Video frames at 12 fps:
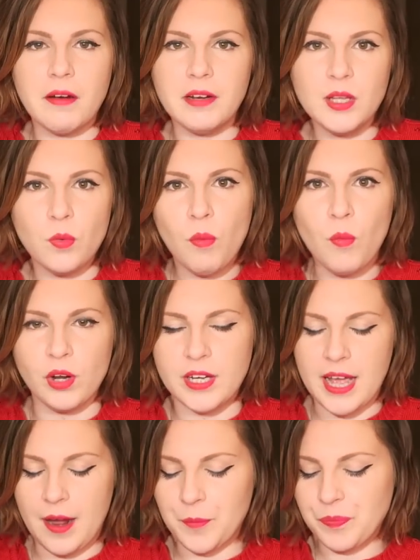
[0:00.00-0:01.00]
I really want one
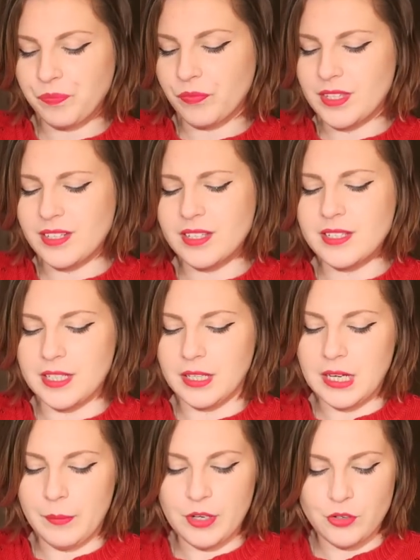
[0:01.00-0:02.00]
now. It's actually
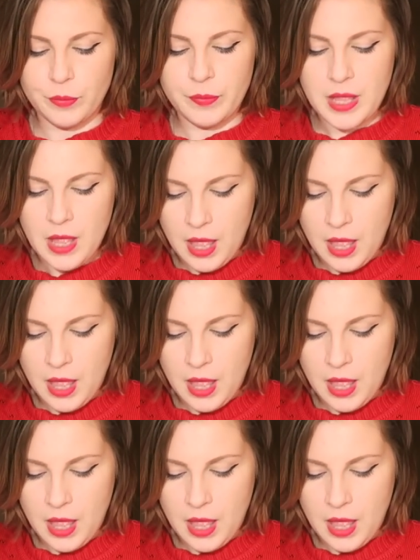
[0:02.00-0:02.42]
still in her bedroom.